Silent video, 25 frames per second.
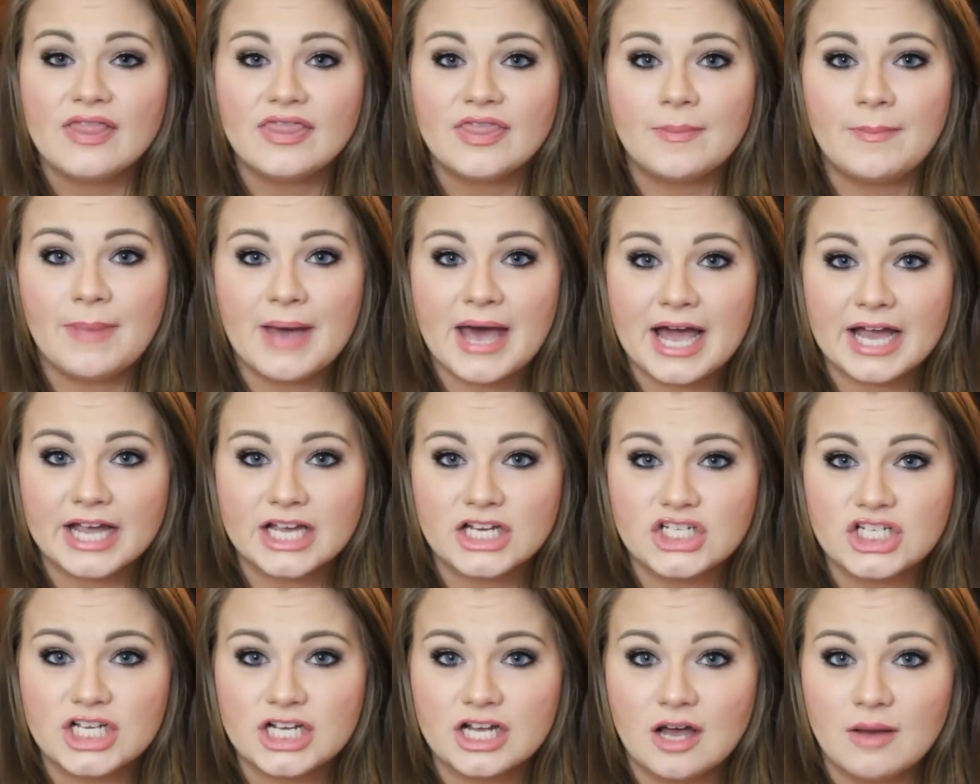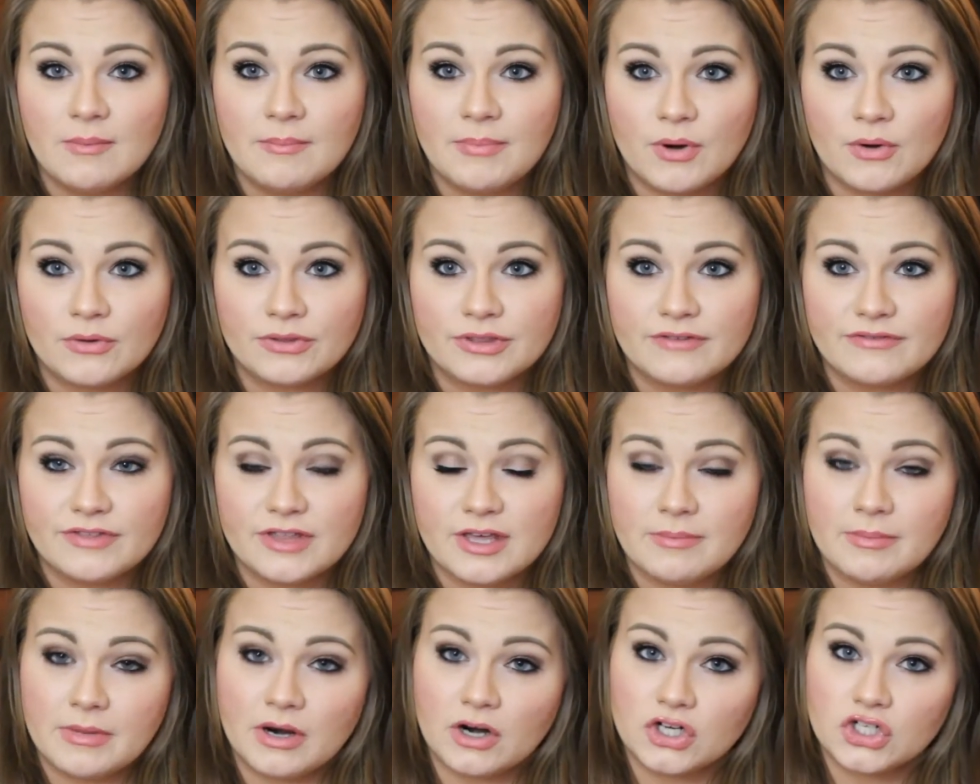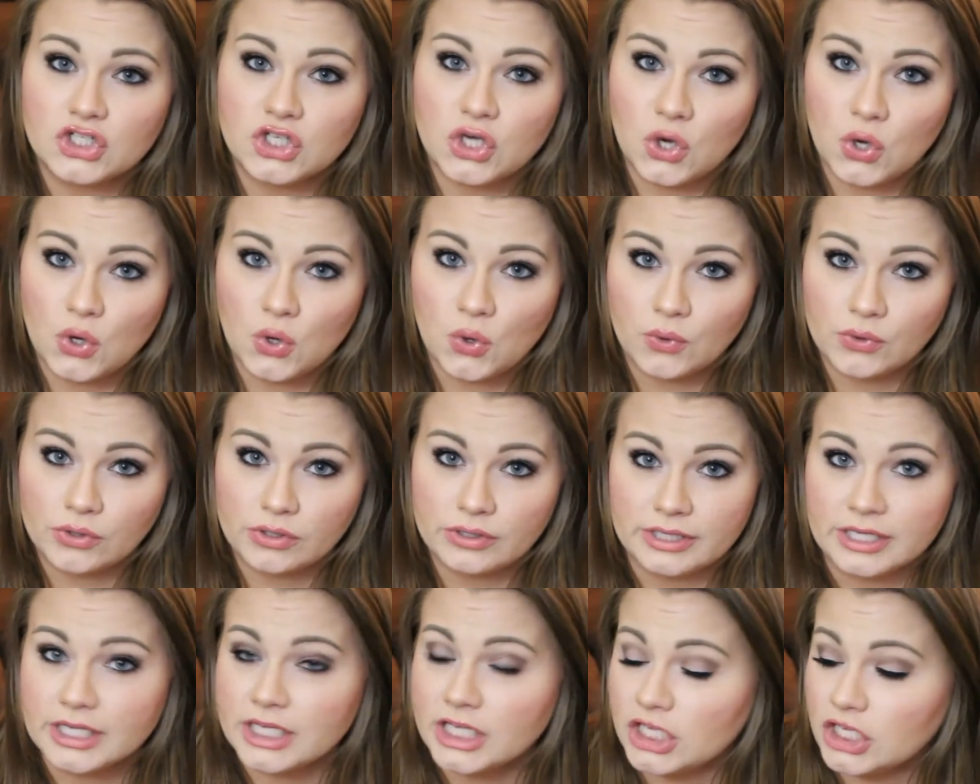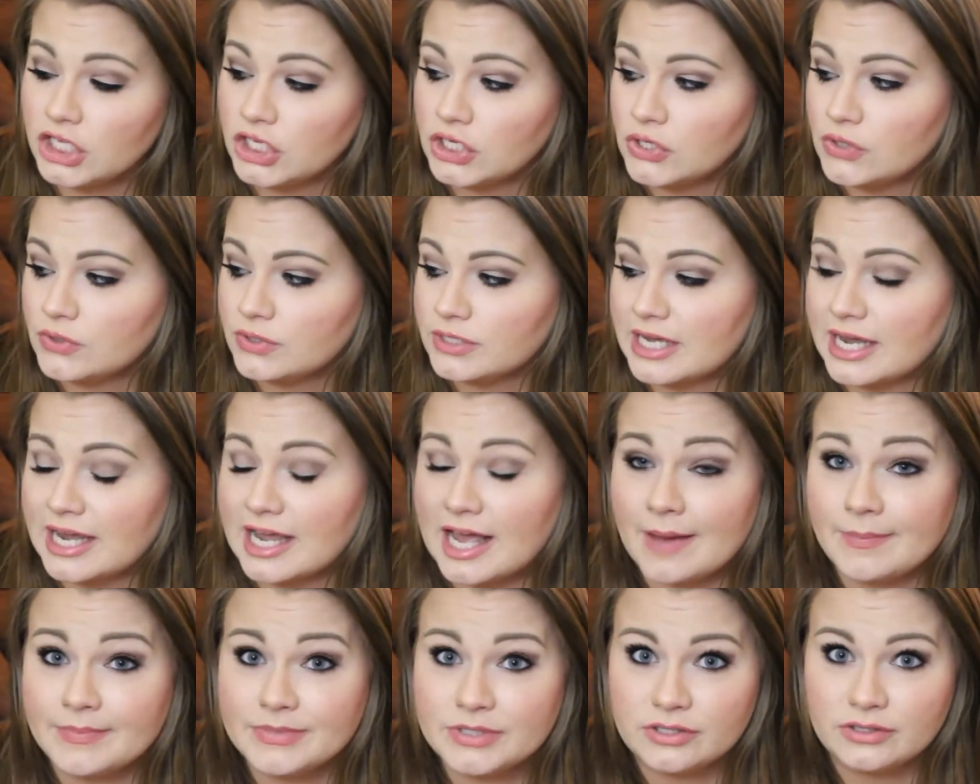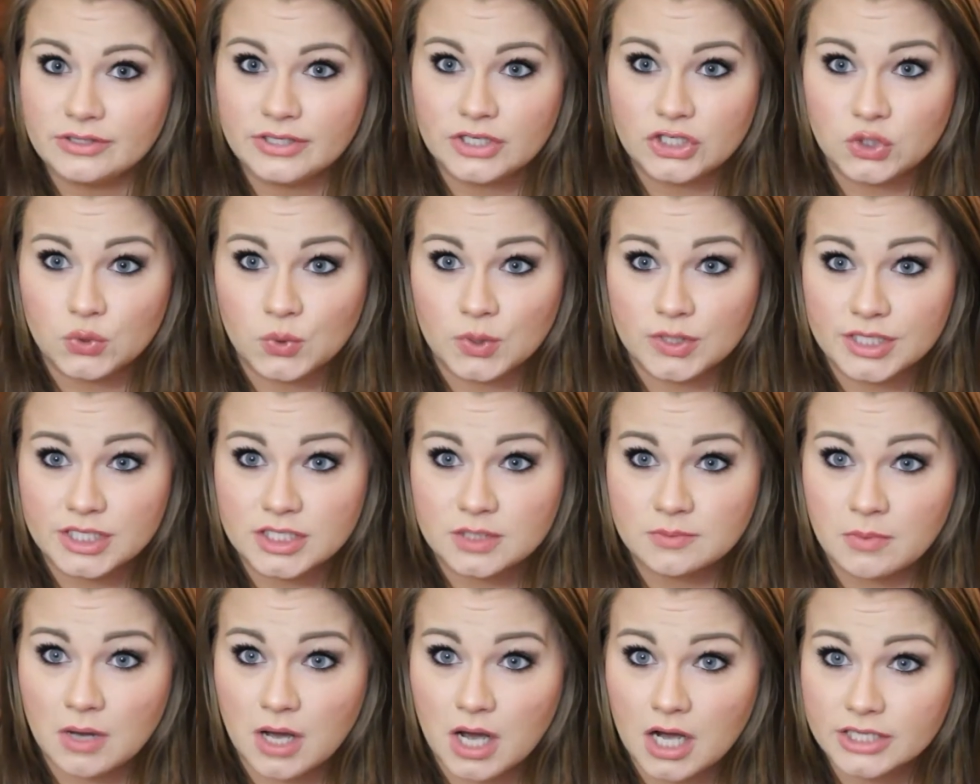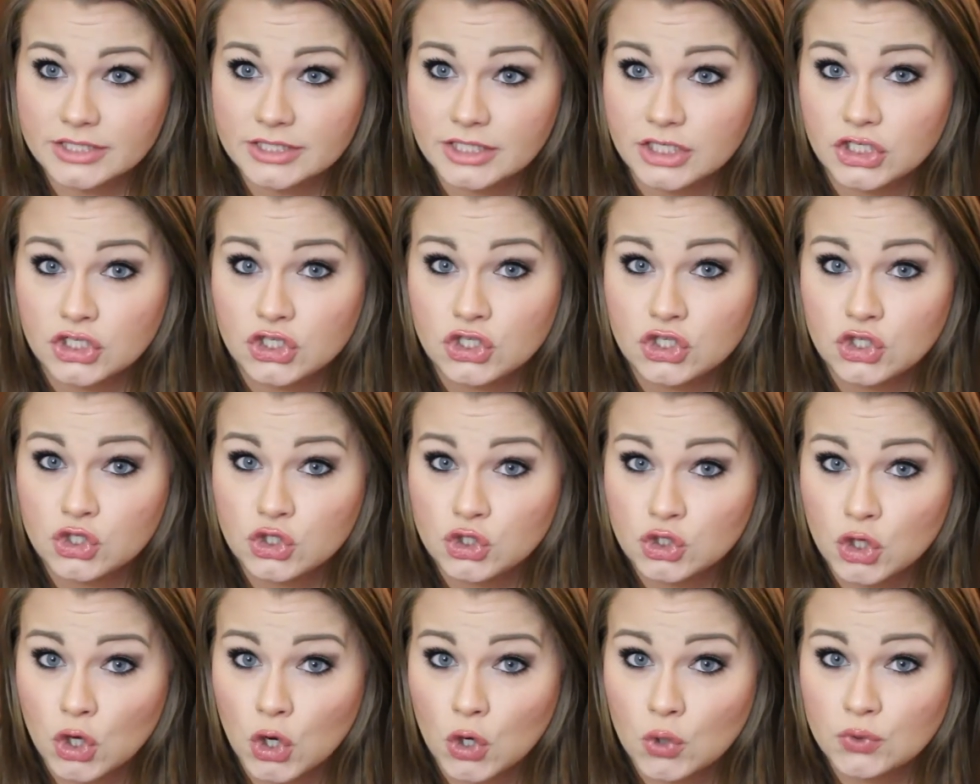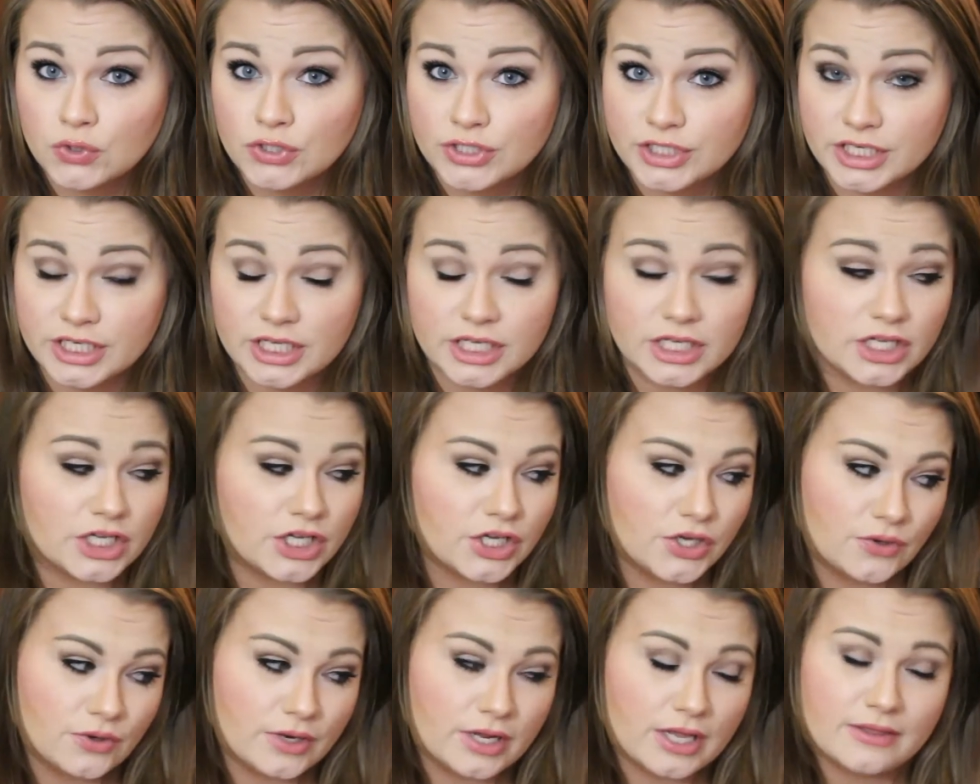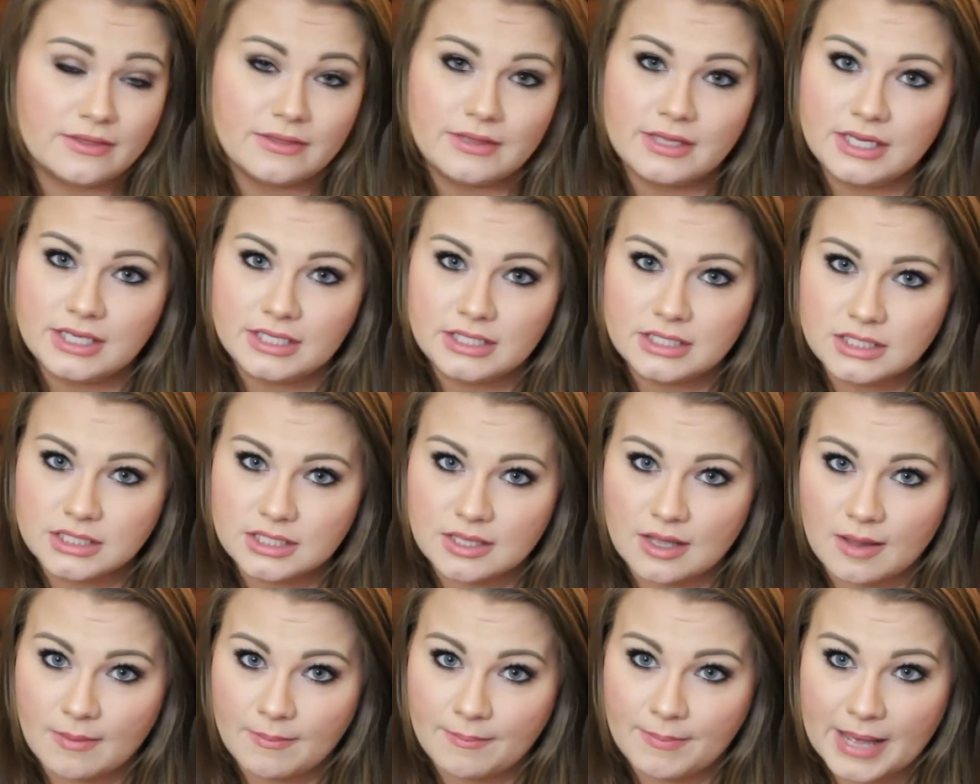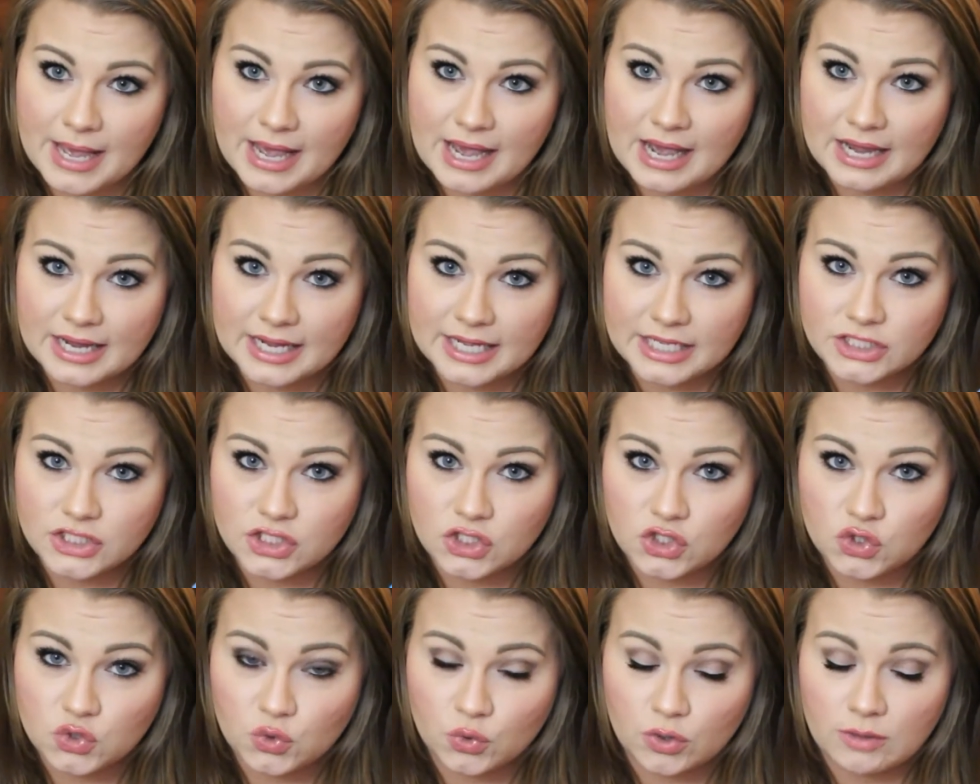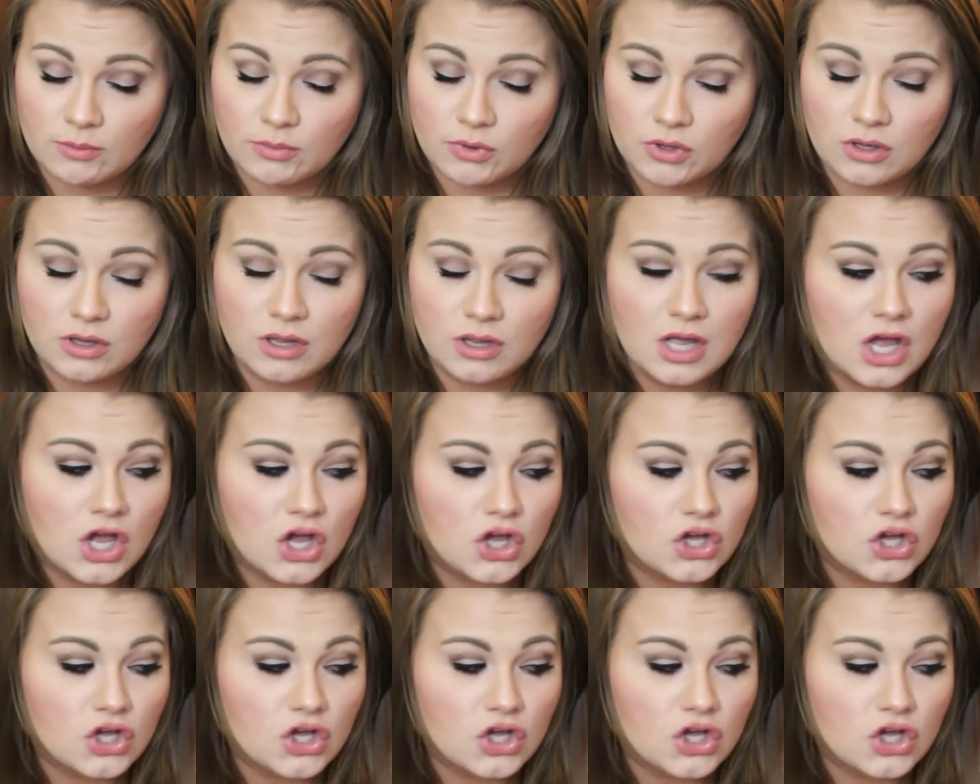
The packaging on both of them are totally cute. I absolutely adore this box. It is so stinking cute, and this bag is adorable.